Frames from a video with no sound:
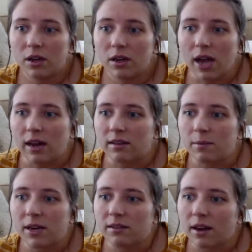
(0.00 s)
Cassie
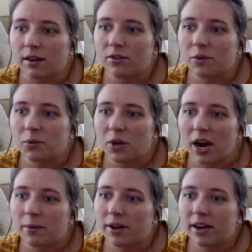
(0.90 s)
May said, new
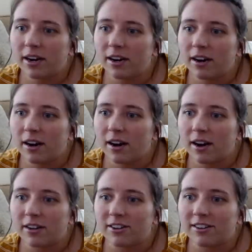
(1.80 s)
subscriber here,
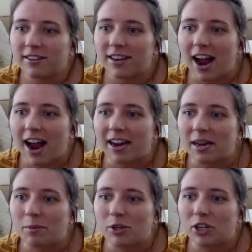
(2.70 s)
uh, just to say hi, and I
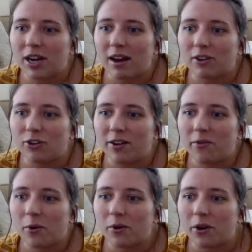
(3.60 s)
appreciate how
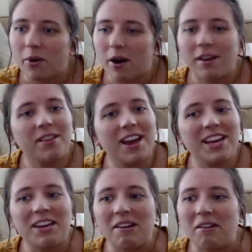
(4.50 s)
straightforward you are.
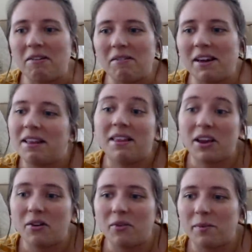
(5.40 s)
Thank you. Like, and
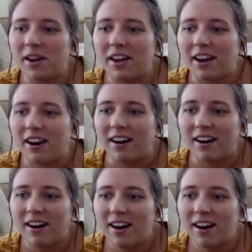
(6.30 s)
thank you for being here.